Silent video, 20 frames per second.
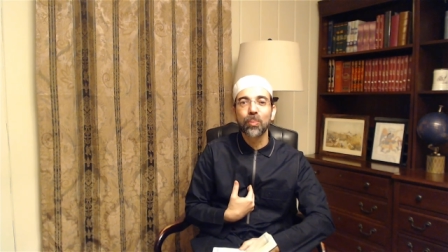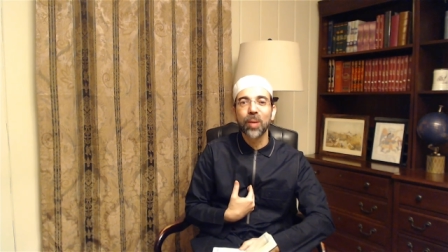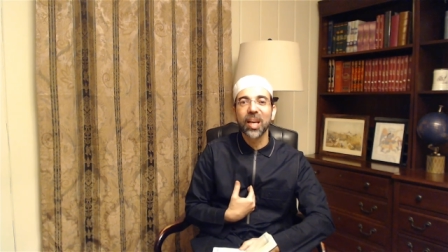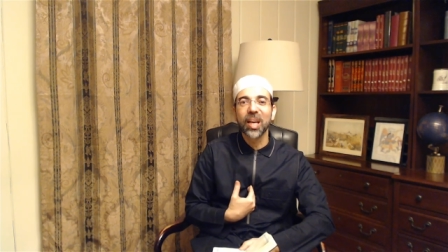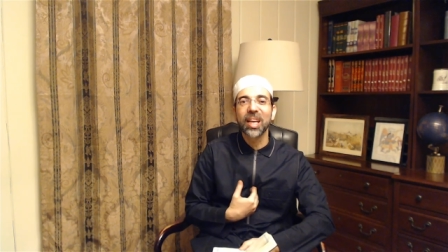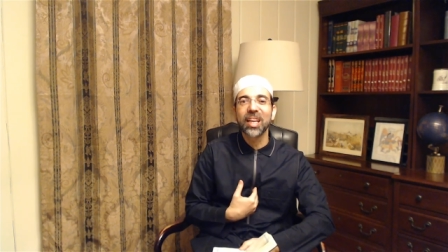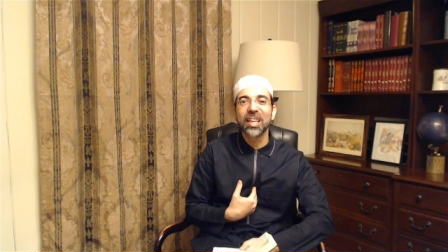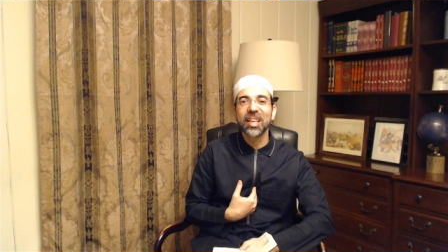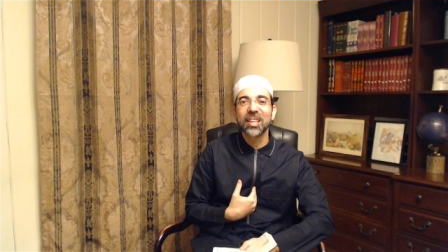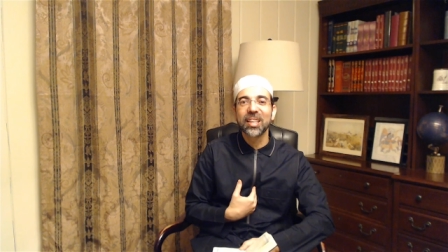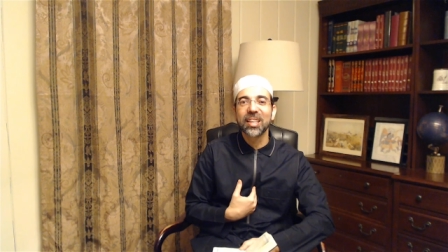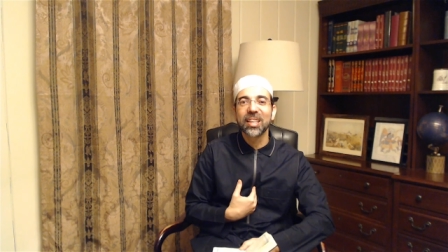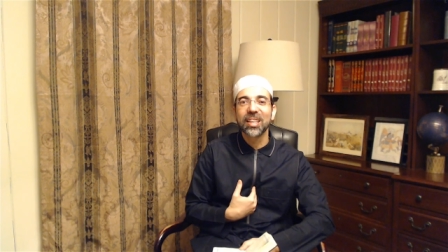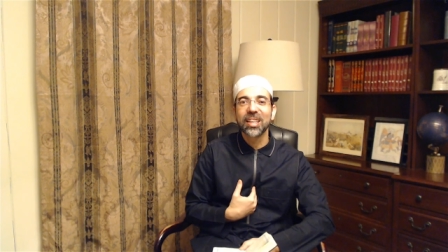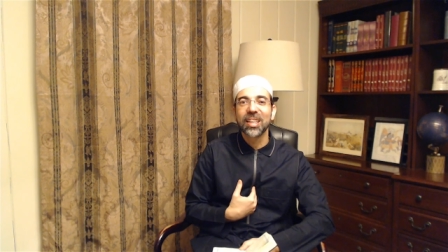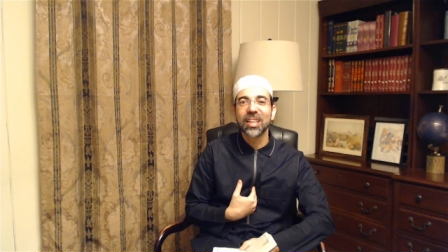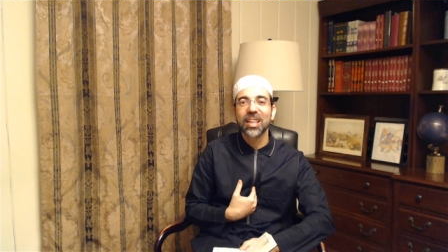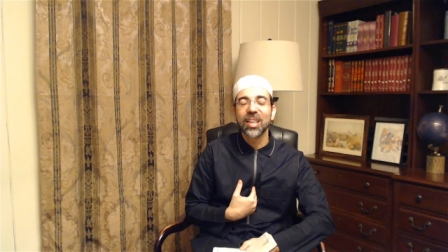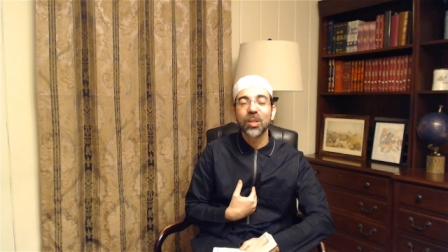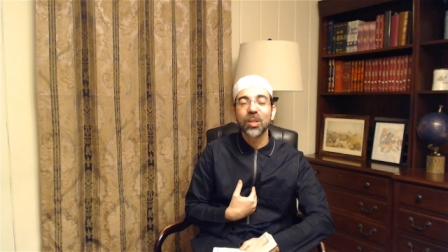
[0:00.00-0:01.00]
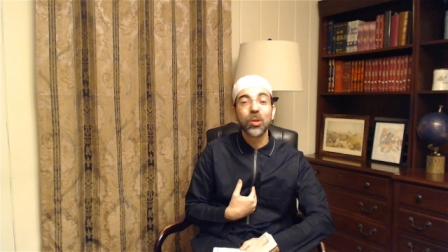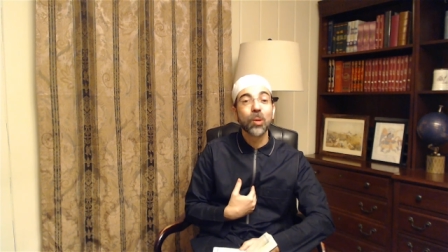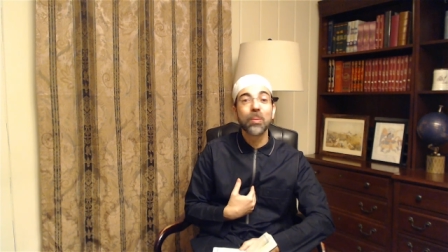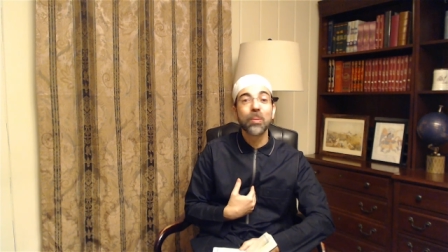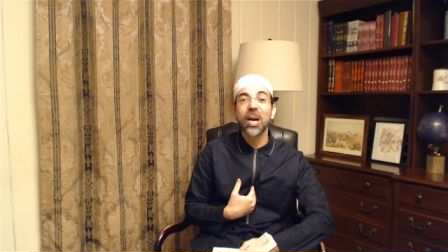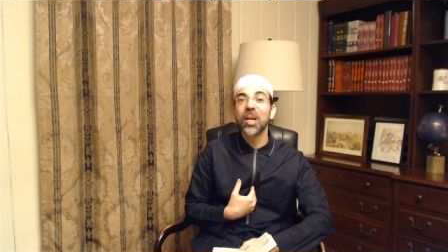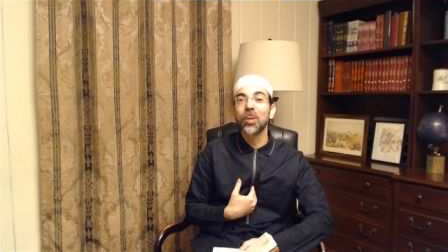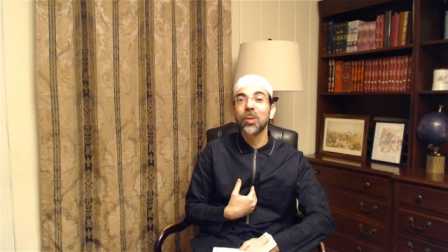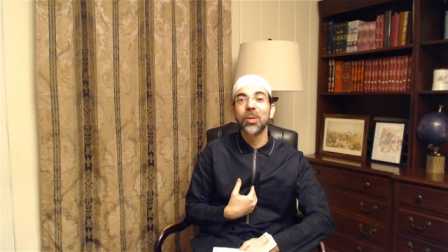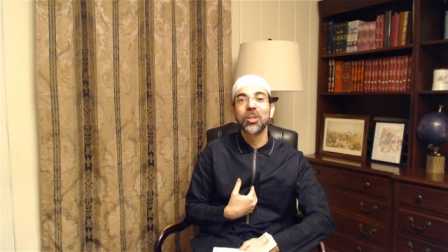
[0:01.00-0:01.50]
pain, no
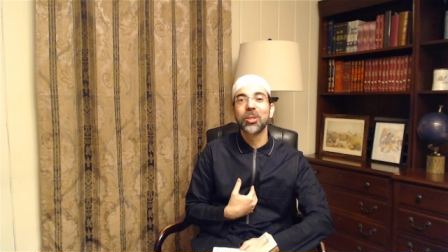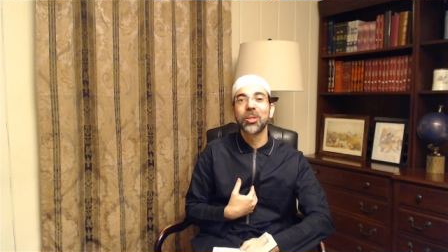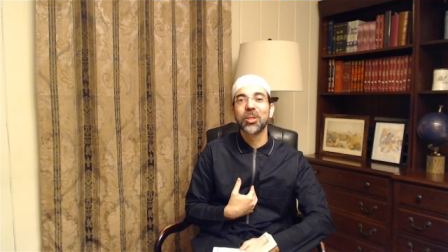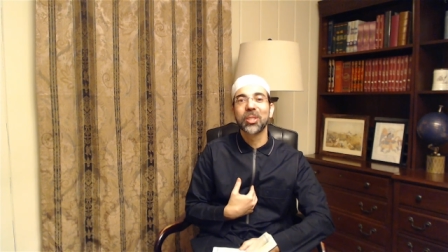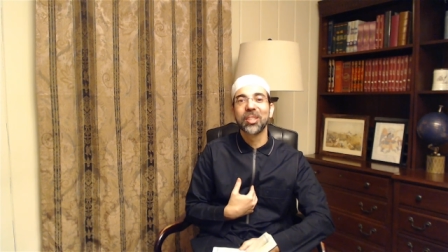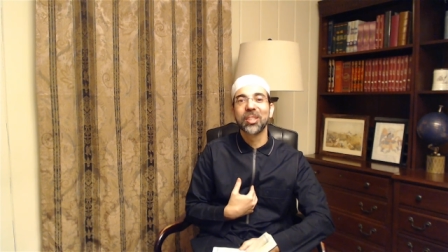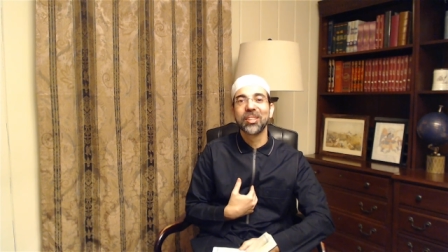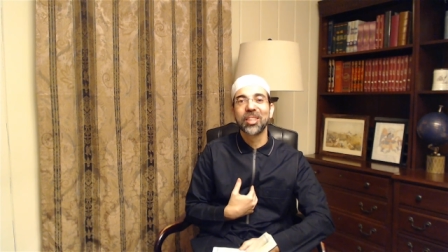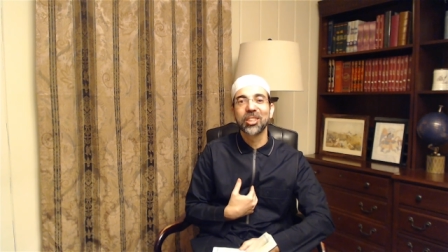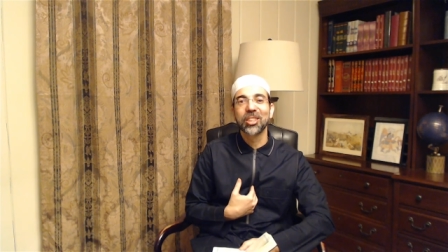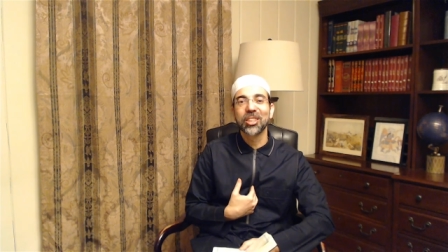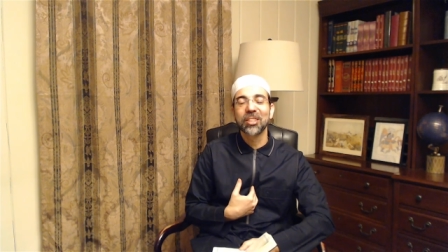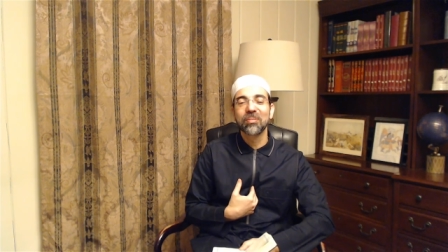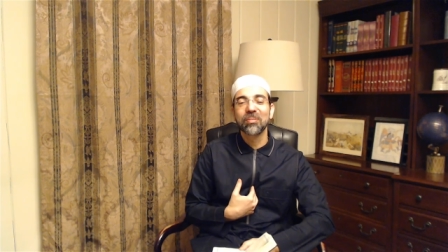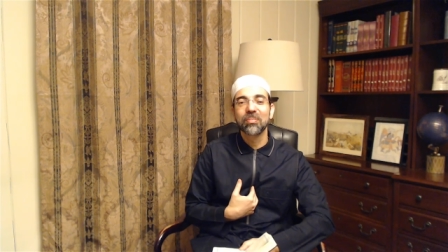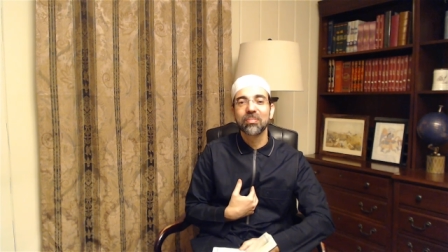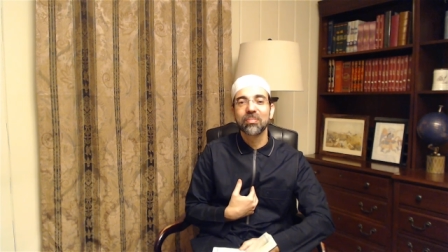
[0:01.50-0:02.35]
matter what your condition.